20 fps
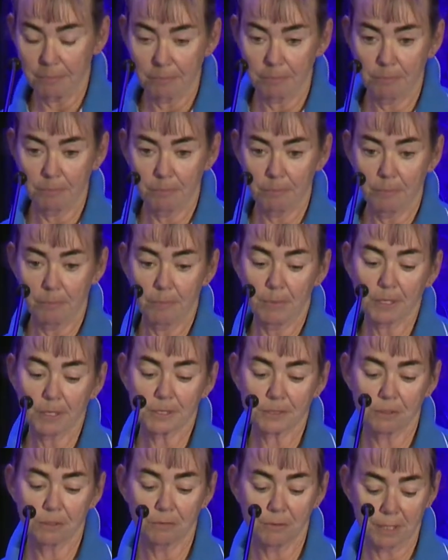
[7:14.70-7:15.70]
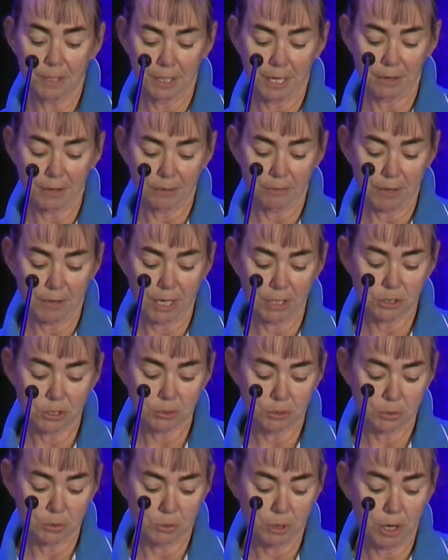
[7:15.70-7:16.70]
Myself and another ranger
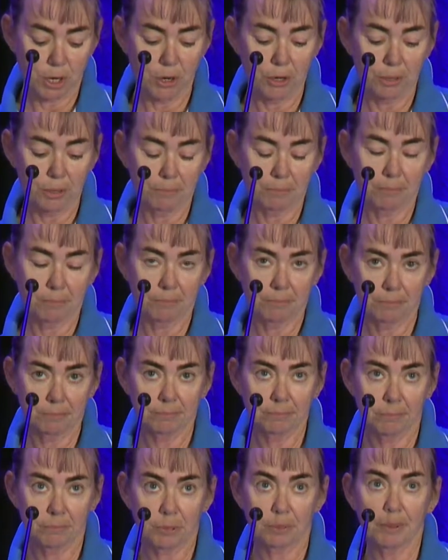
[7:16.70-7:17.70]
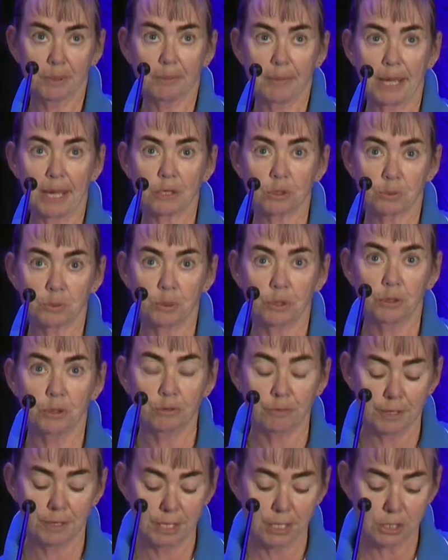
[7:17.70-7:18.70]
took home probably about
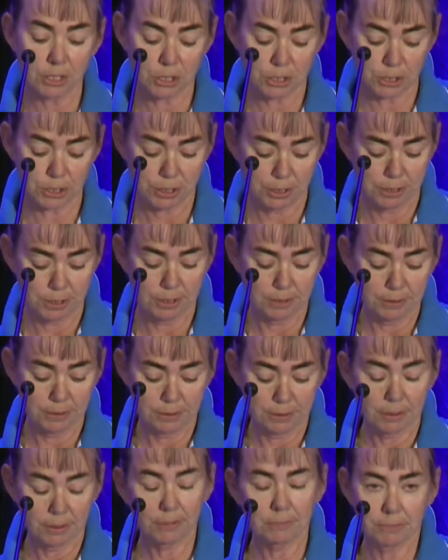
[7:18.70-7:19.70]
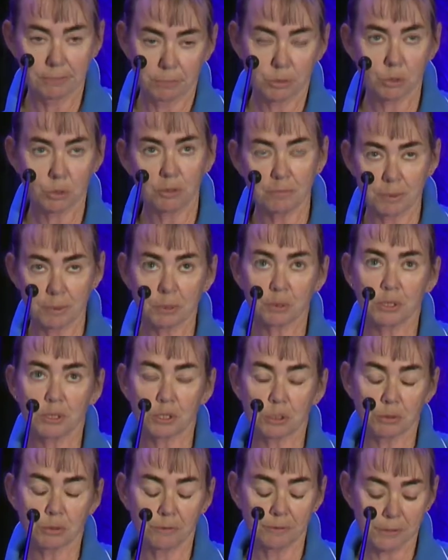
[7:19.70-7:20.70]
12 each, 12 between the
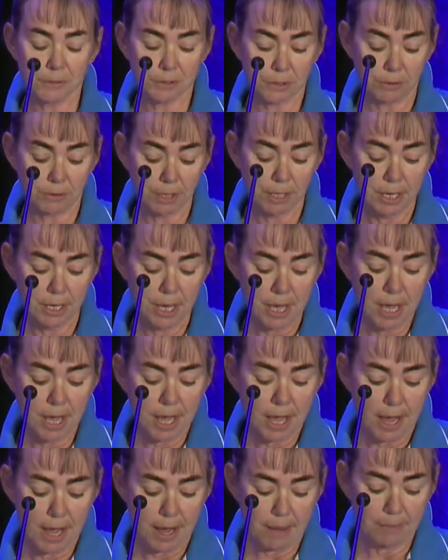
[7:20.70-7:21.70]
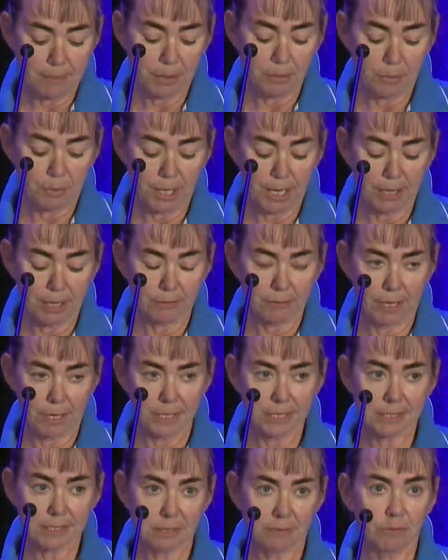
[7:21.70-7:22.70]
two of us, sorry, that we hand
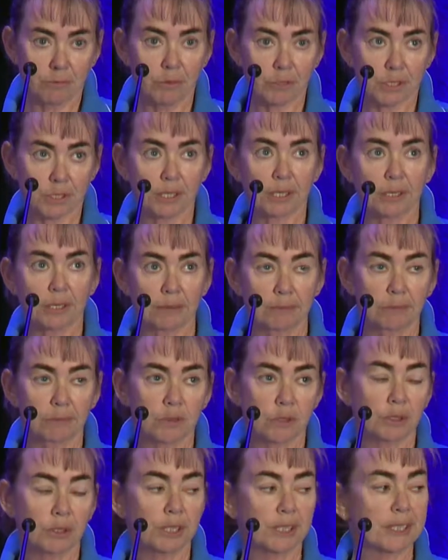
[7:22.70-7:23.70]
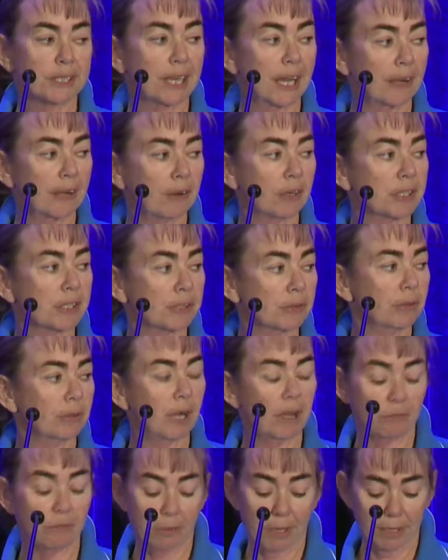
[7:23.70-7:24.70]
raised. Unfortunately, 2 years later, I still
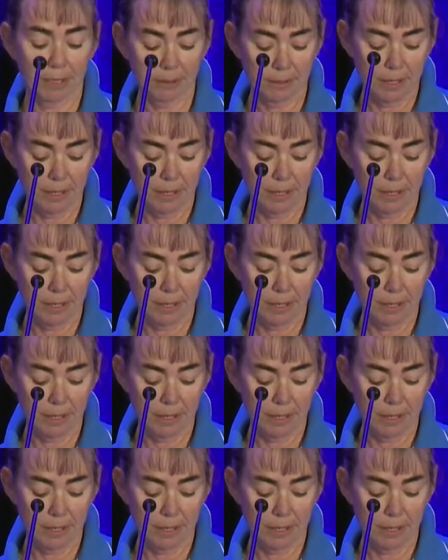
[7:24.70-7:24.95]
have one.